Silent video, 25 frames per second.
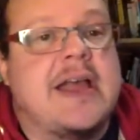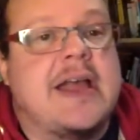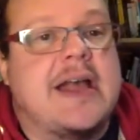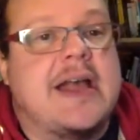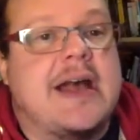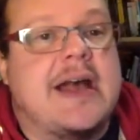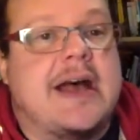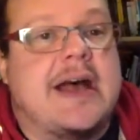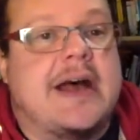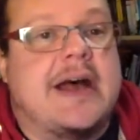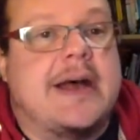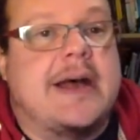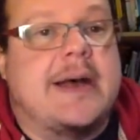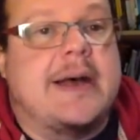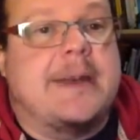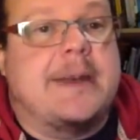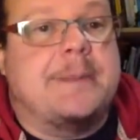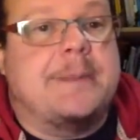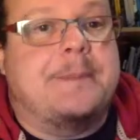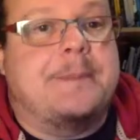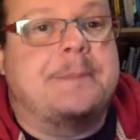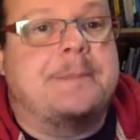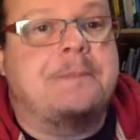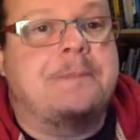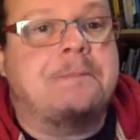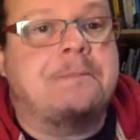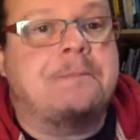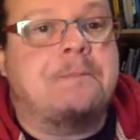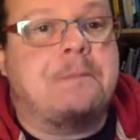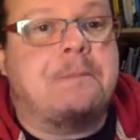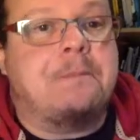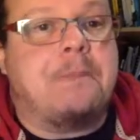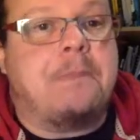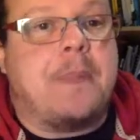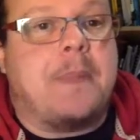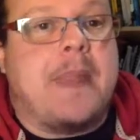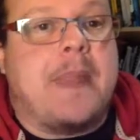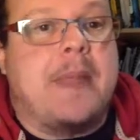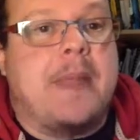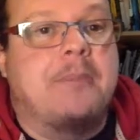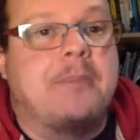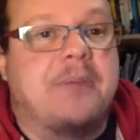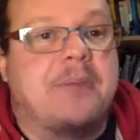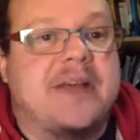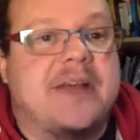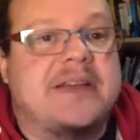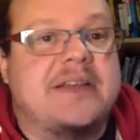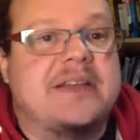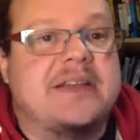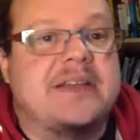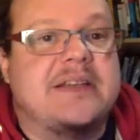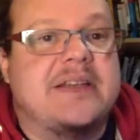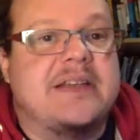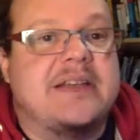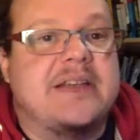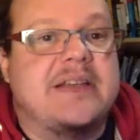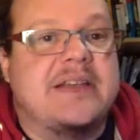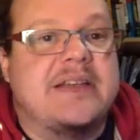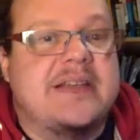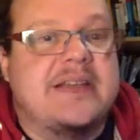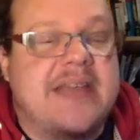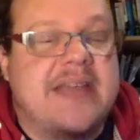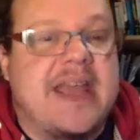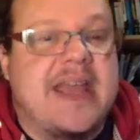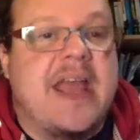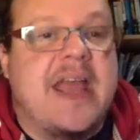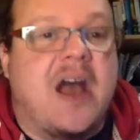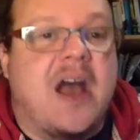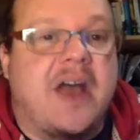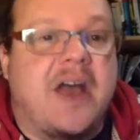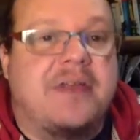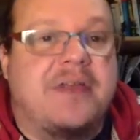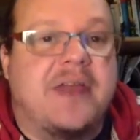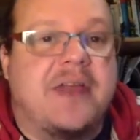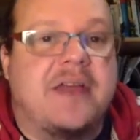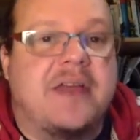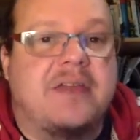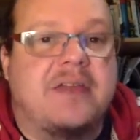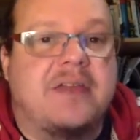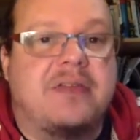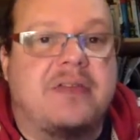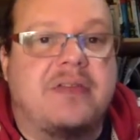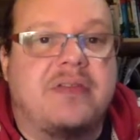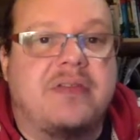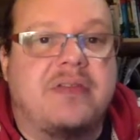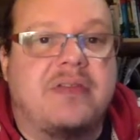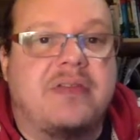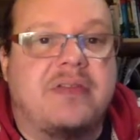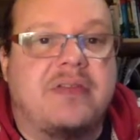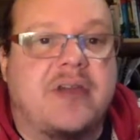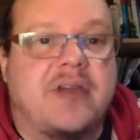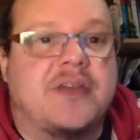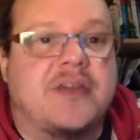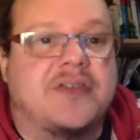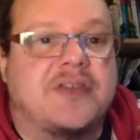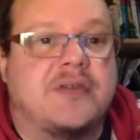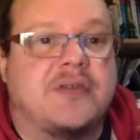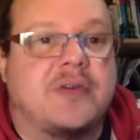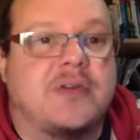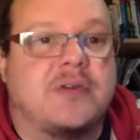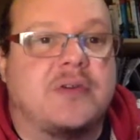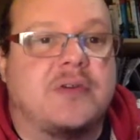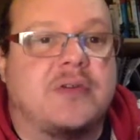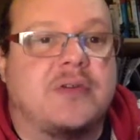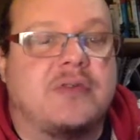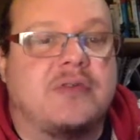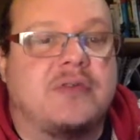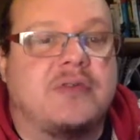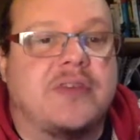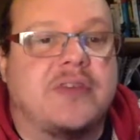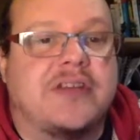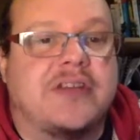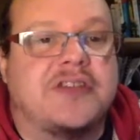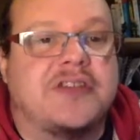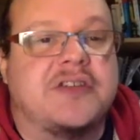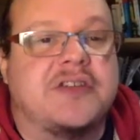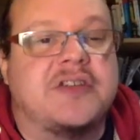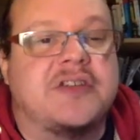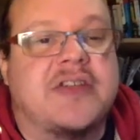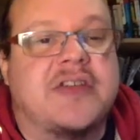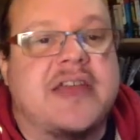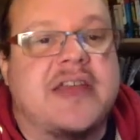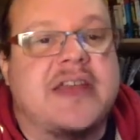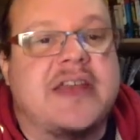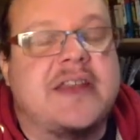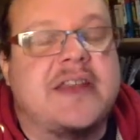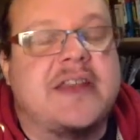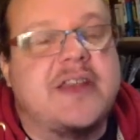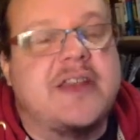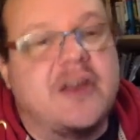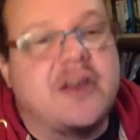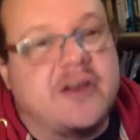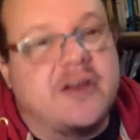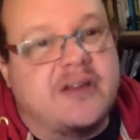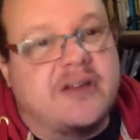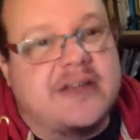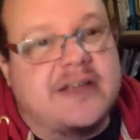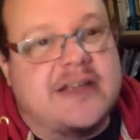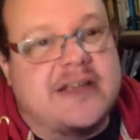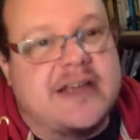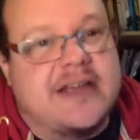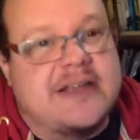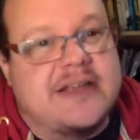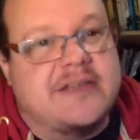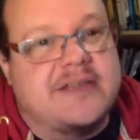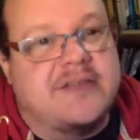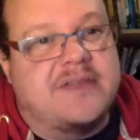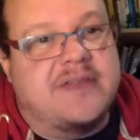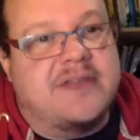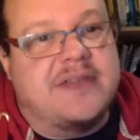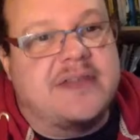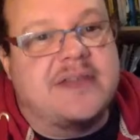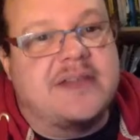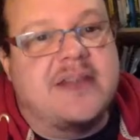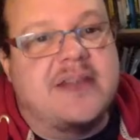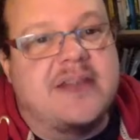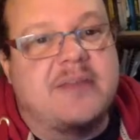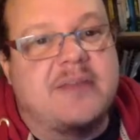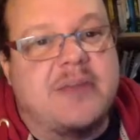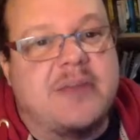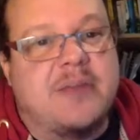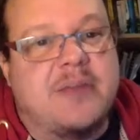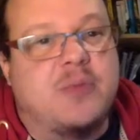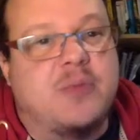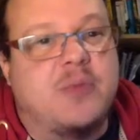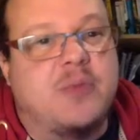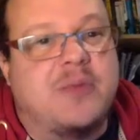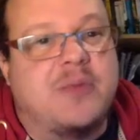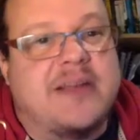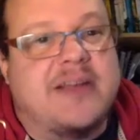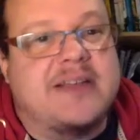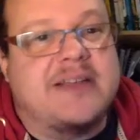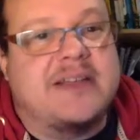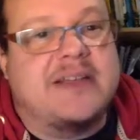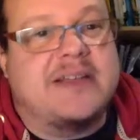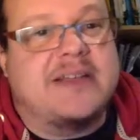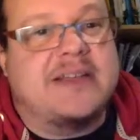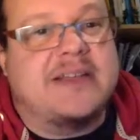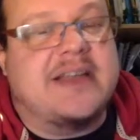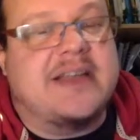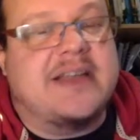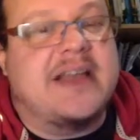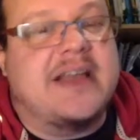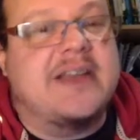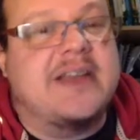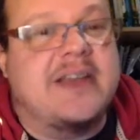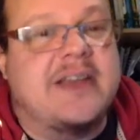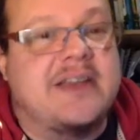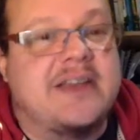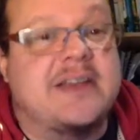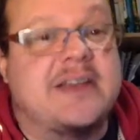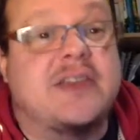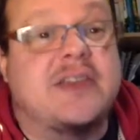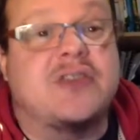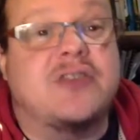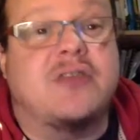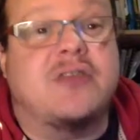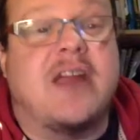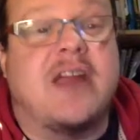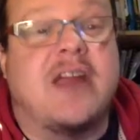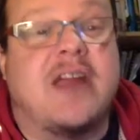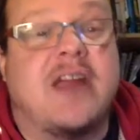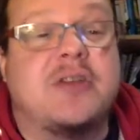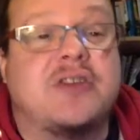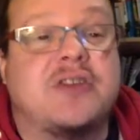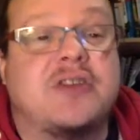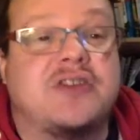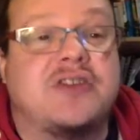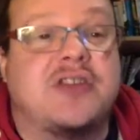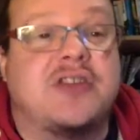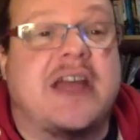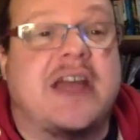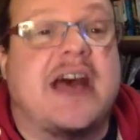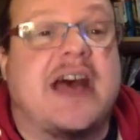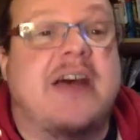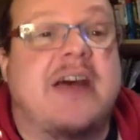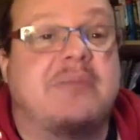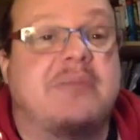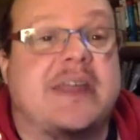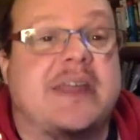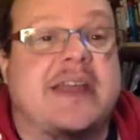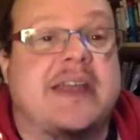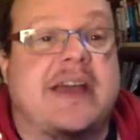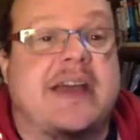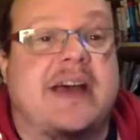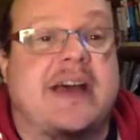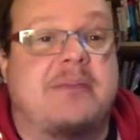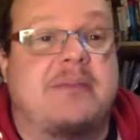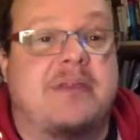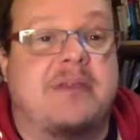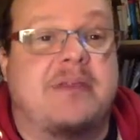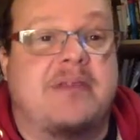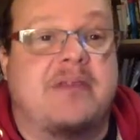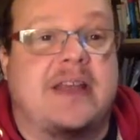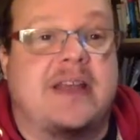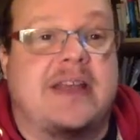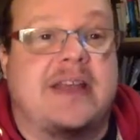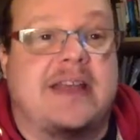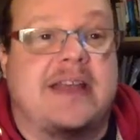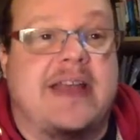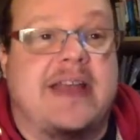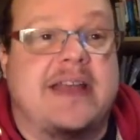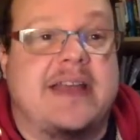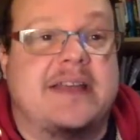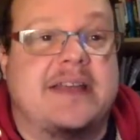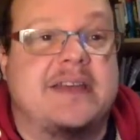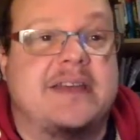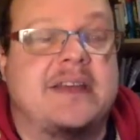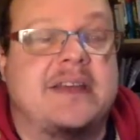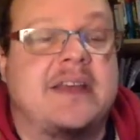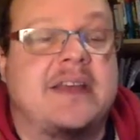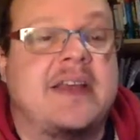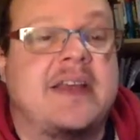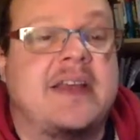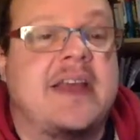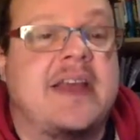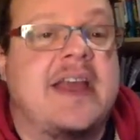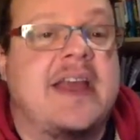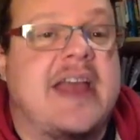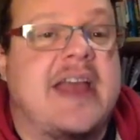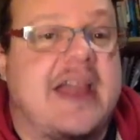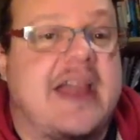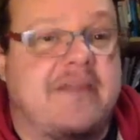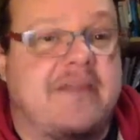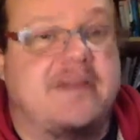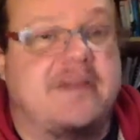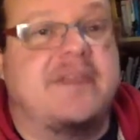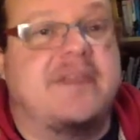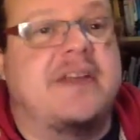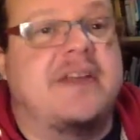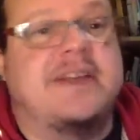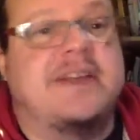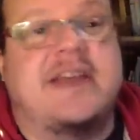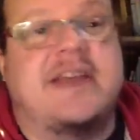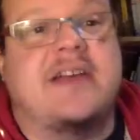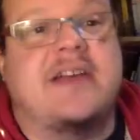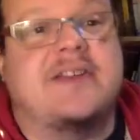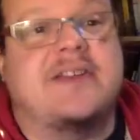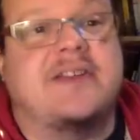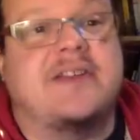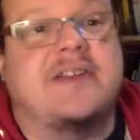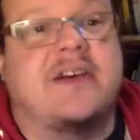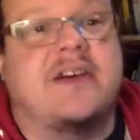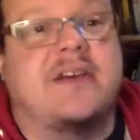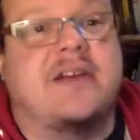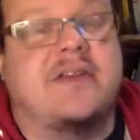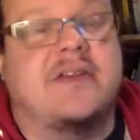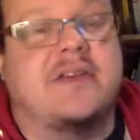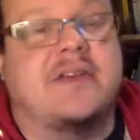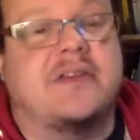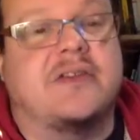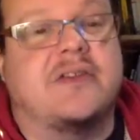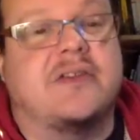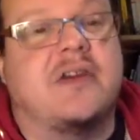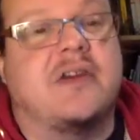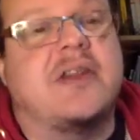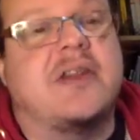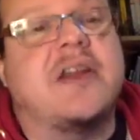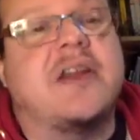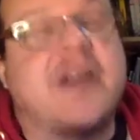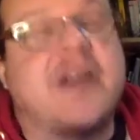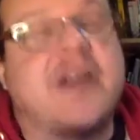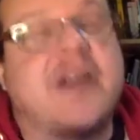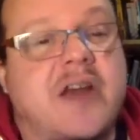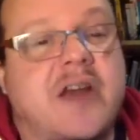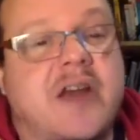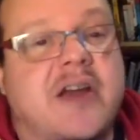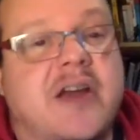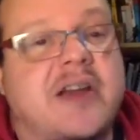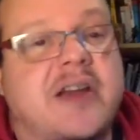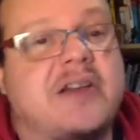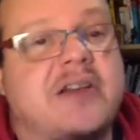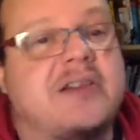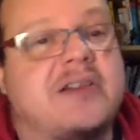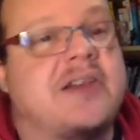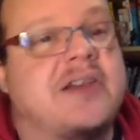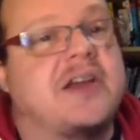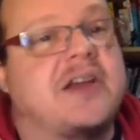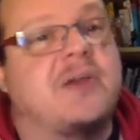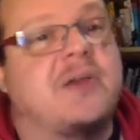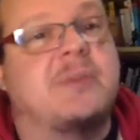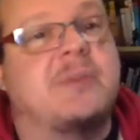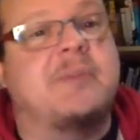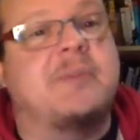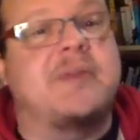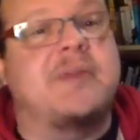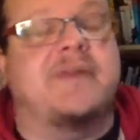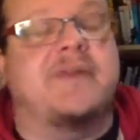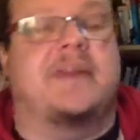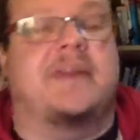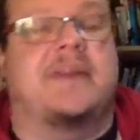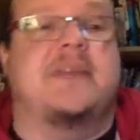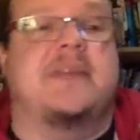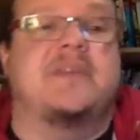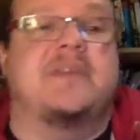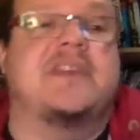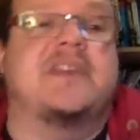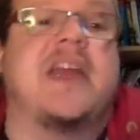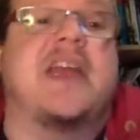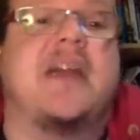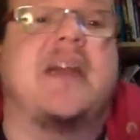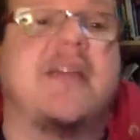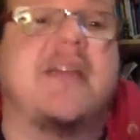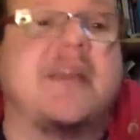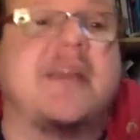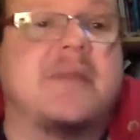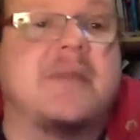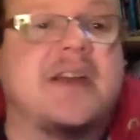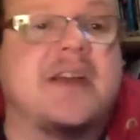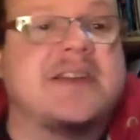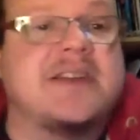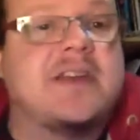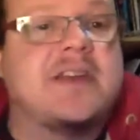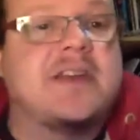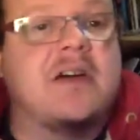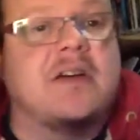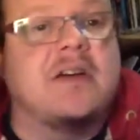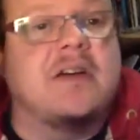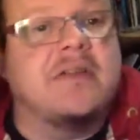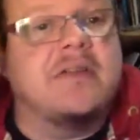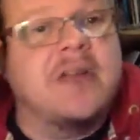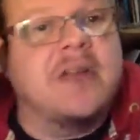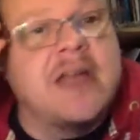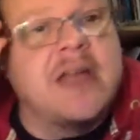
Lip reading: But yeah, I think those are real issues. And in the early days of the internet, people were basically saying the internet is great because it can't be regulated. Everything's outside of control. And I, you know, I'm a bit of a libertarian myself.